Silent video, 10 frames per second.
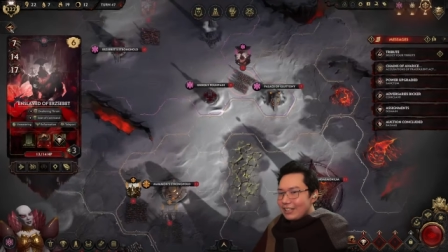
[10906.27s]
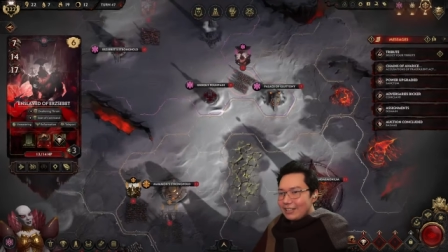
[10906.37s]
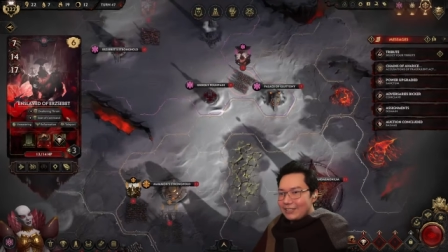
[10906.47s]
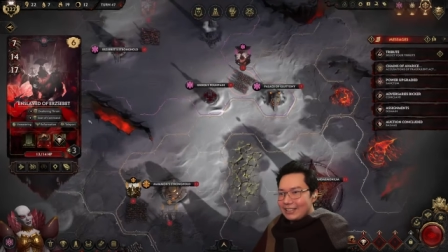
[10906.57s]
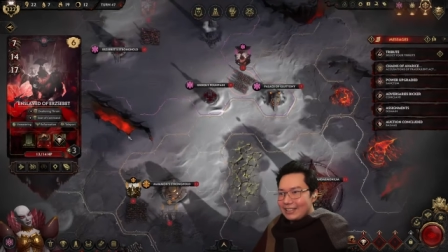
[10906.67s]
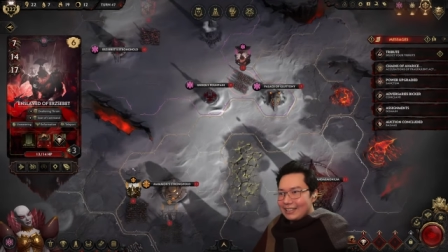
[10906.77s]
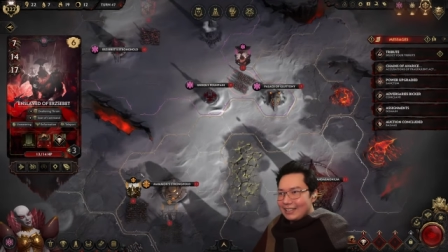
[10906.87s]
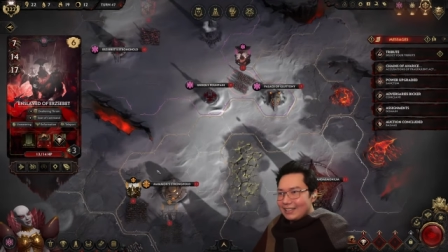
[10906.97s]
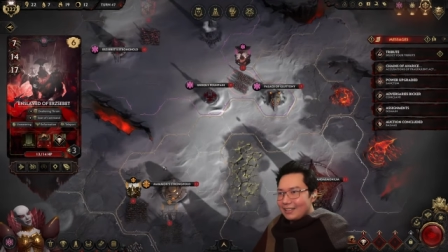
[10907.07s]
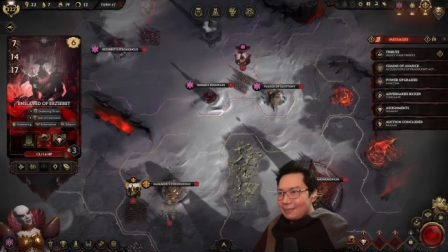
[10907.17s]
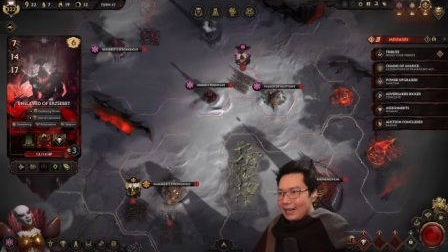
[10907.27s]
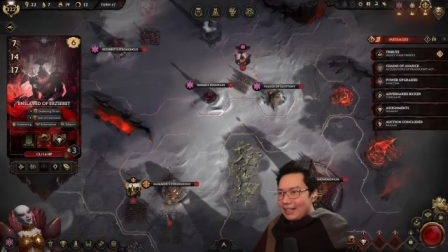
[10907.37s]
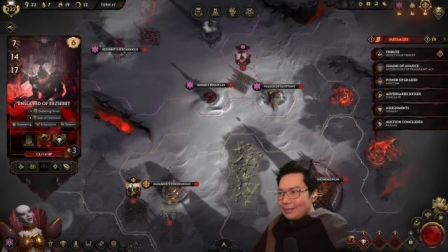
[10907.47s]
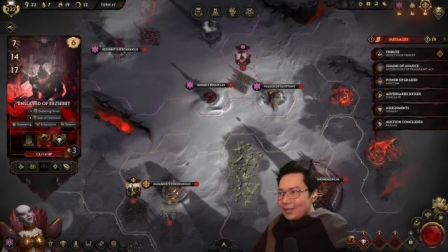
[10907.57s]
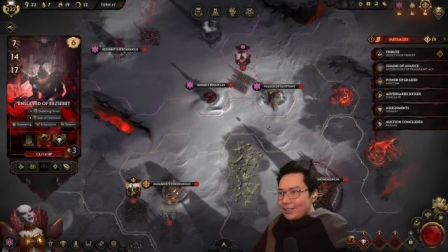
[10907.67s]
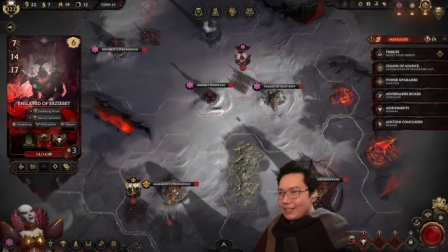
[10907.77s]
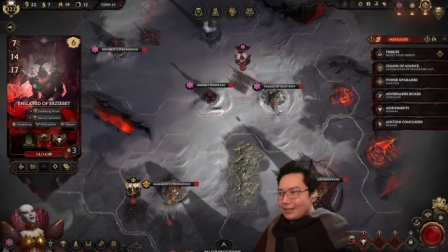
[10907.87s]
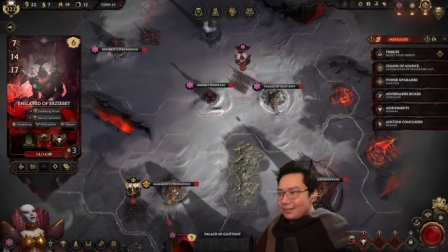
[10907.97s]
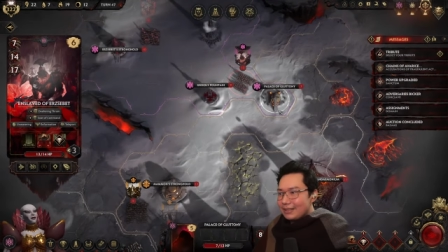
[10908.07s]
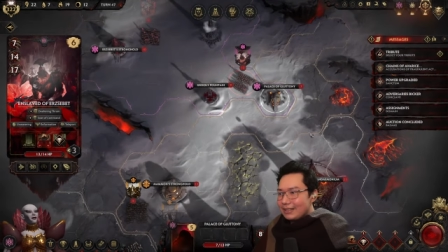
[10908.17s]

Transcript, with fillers: enough to kill Pandemonium.